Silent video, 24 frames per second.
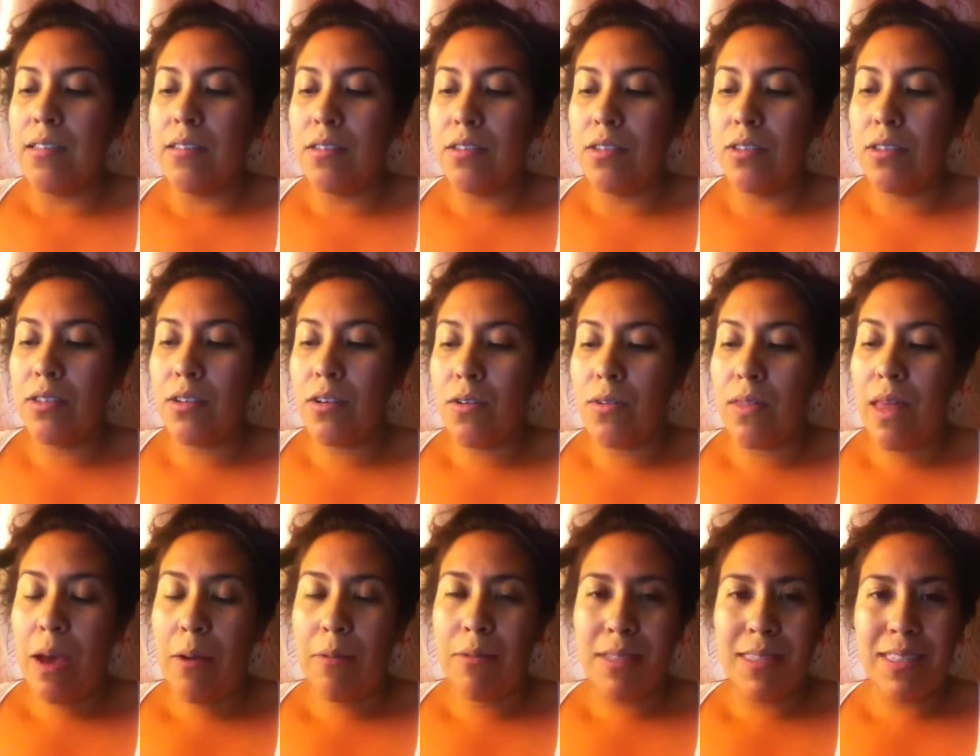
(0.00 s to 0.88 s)
so
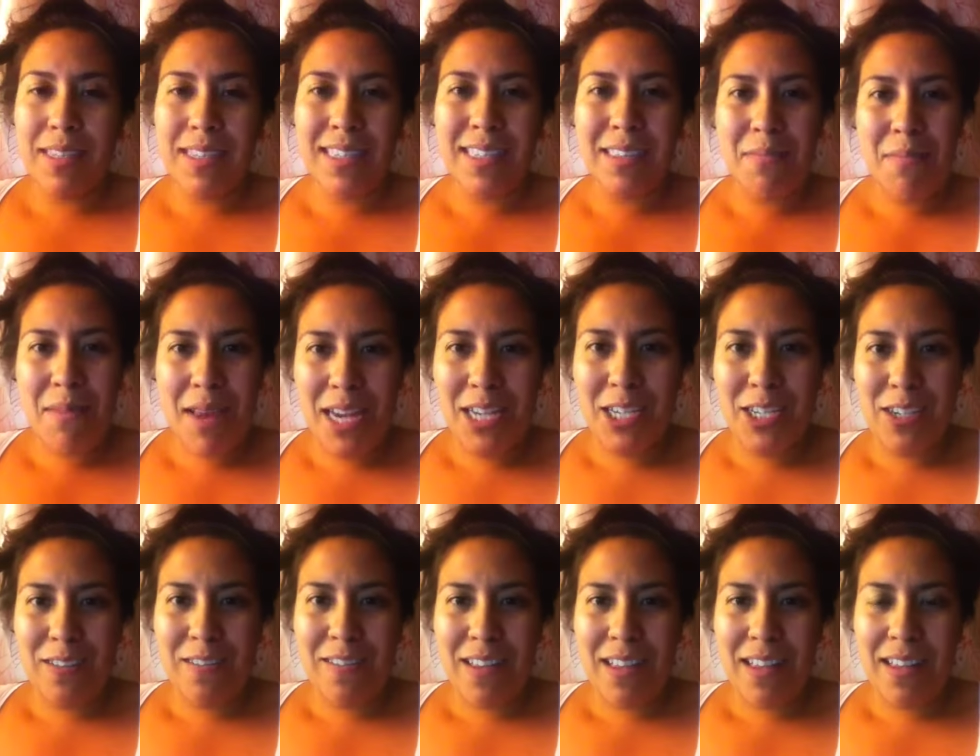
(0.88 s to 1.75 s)
that was the
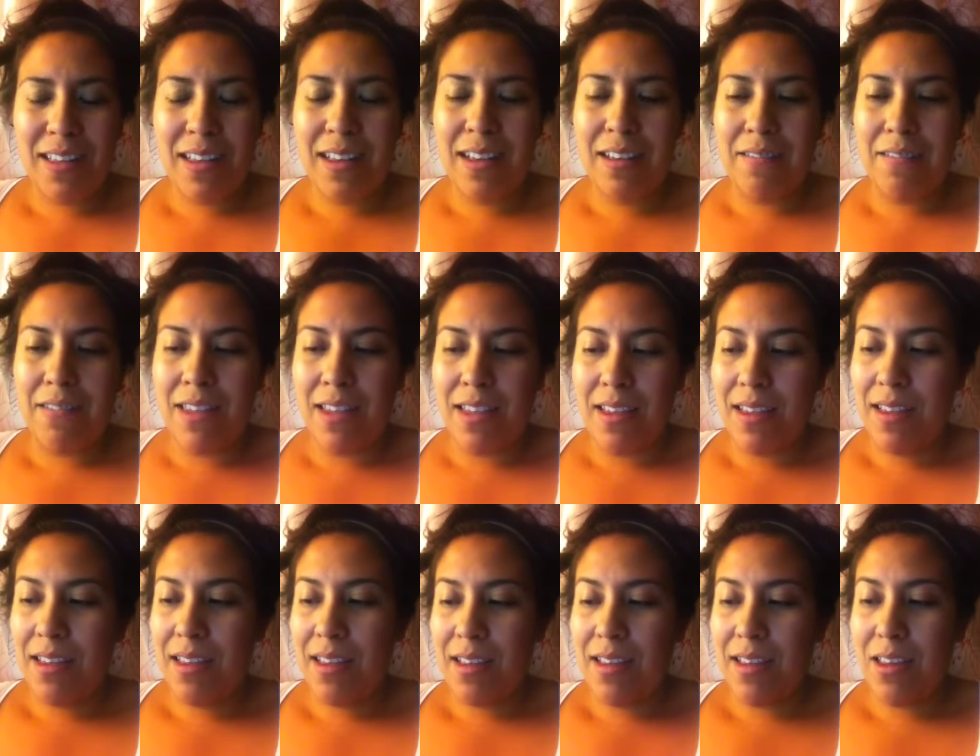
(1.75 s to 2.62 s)
summation of the of
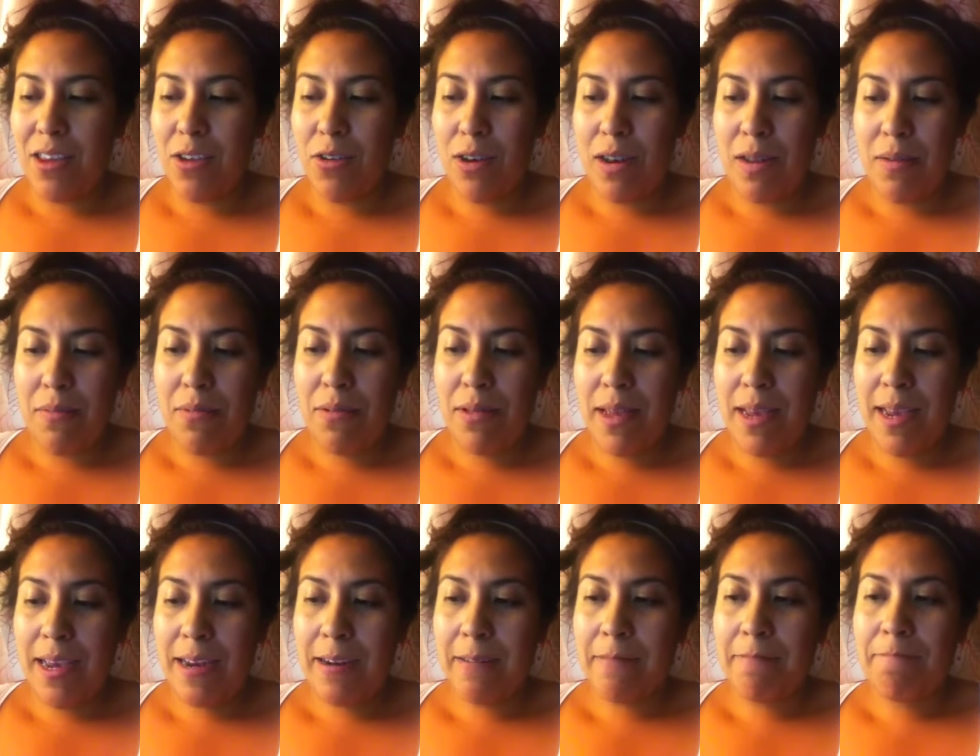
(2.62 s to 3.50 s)
the unit
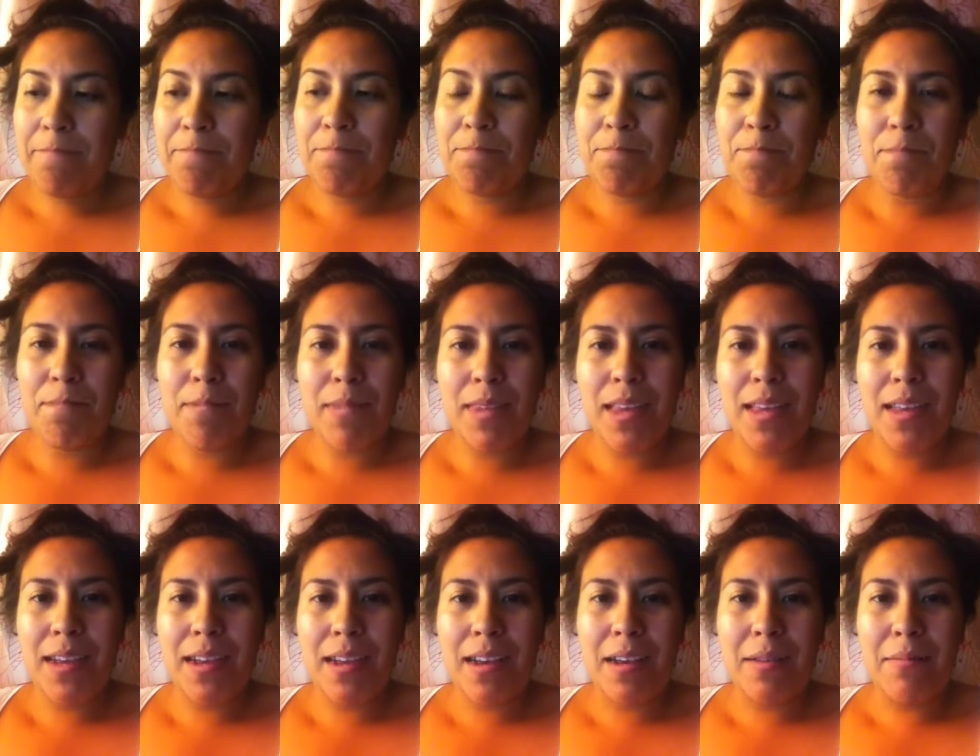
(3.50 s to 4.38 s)
plan.
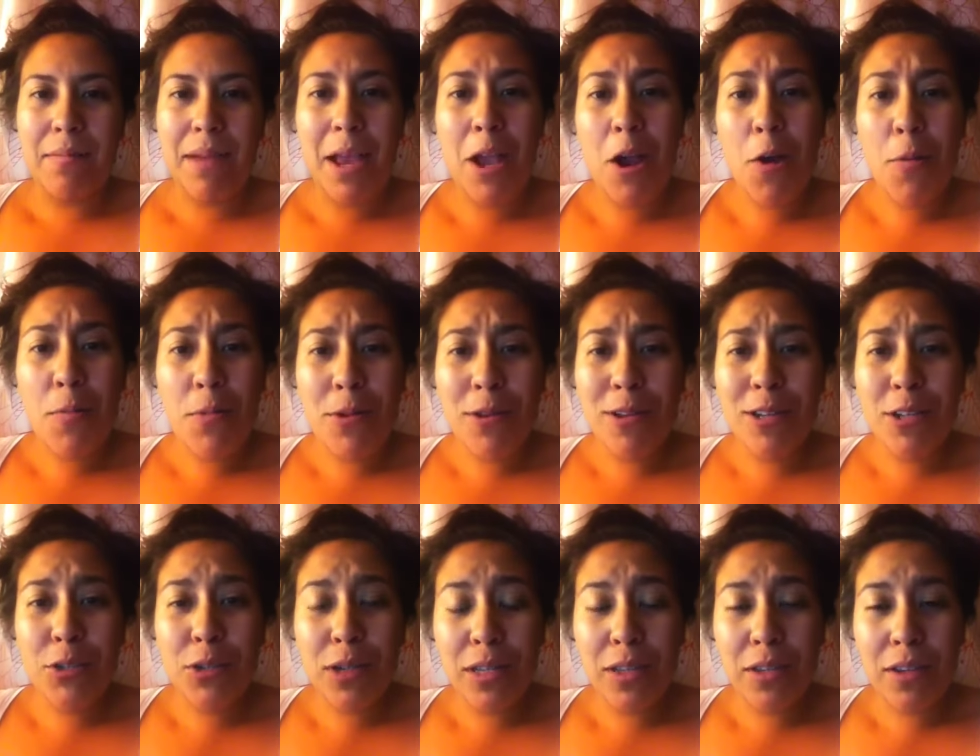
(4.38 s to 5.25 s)
Um, I hope you
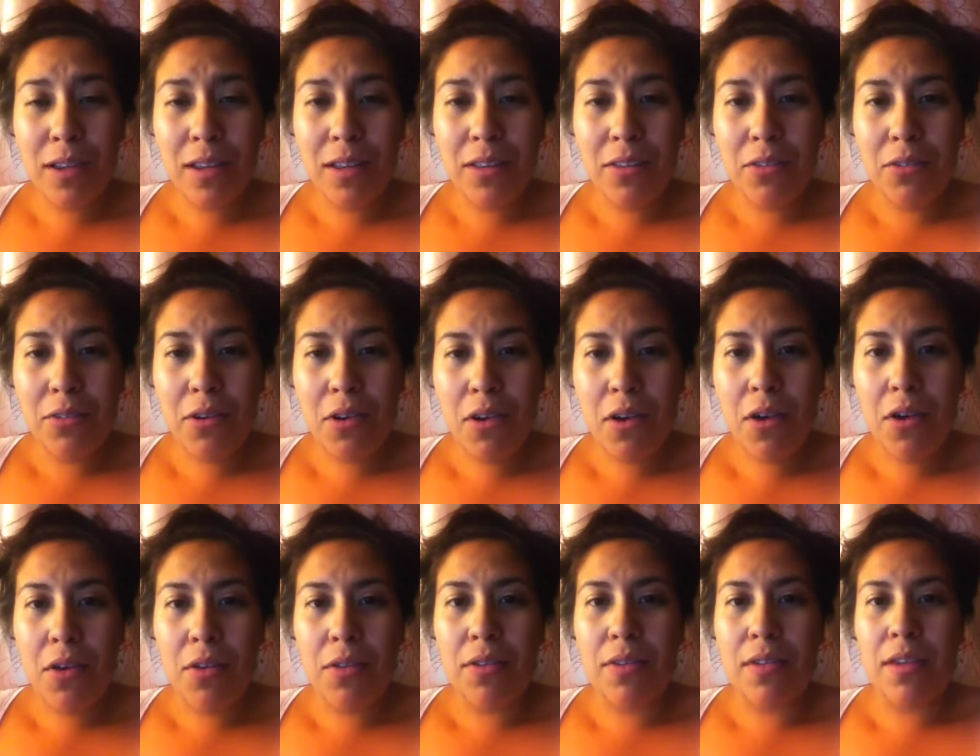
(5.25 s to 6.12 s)
enjoyed looking through
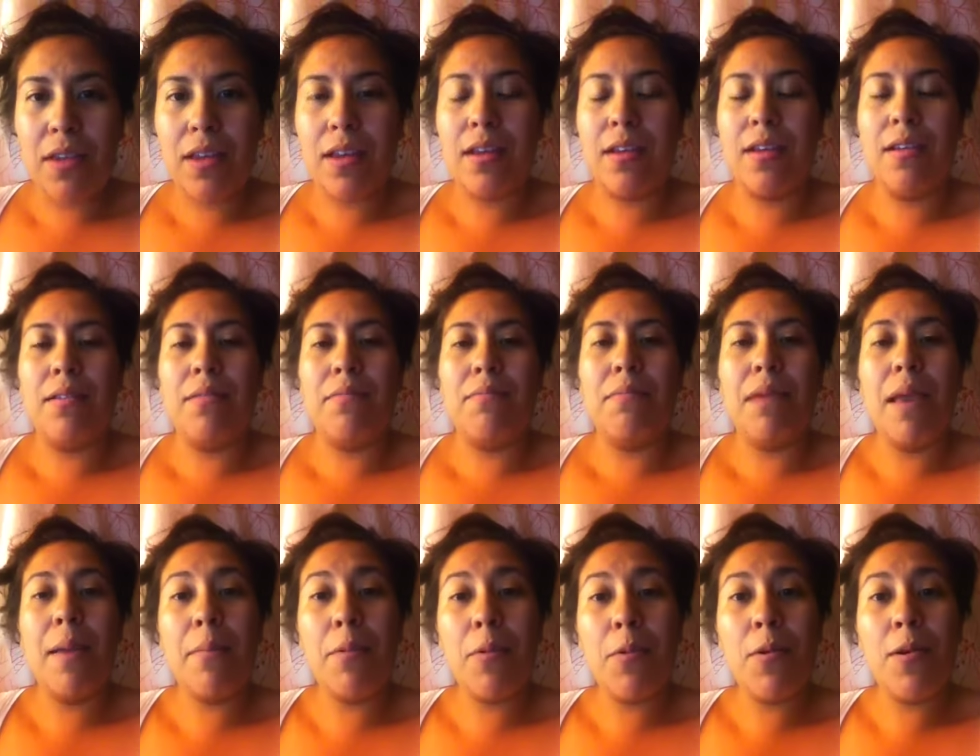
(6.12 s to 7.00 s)
all the
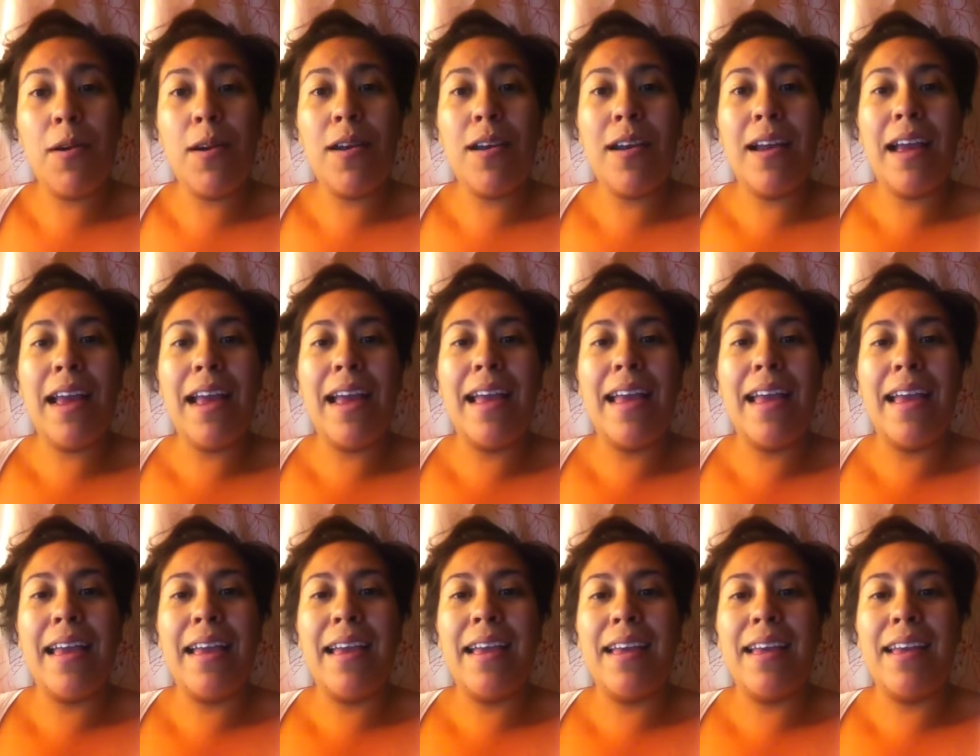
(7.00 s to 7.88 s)
paperwork,
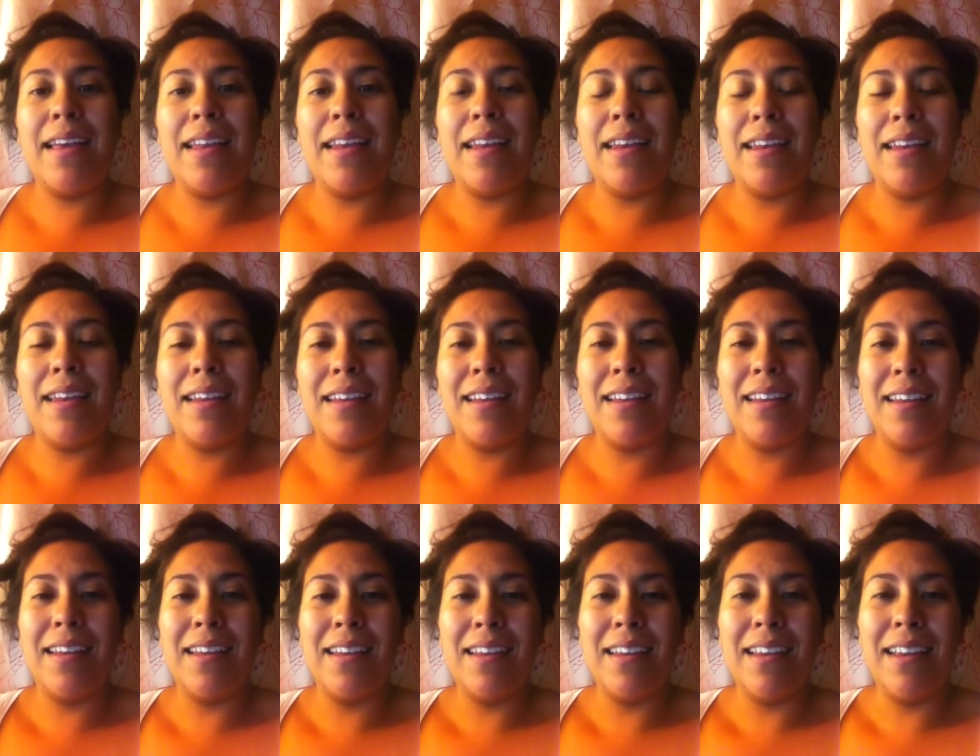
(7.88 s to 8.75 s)
and
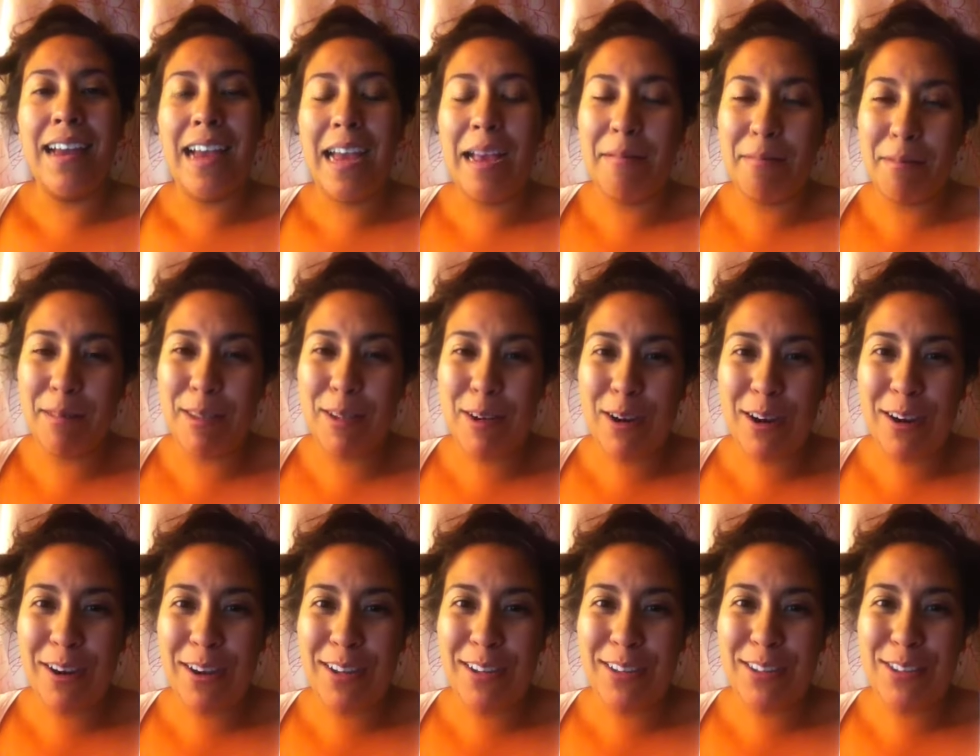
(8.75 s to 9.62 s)
I'm
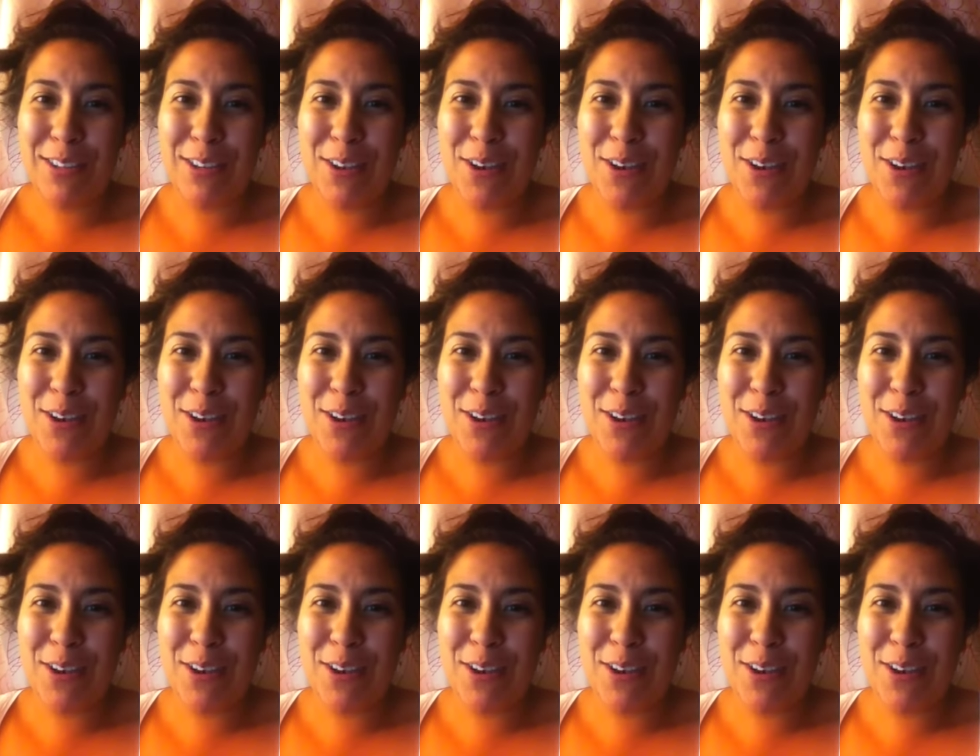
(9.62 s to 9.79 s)
sorry it's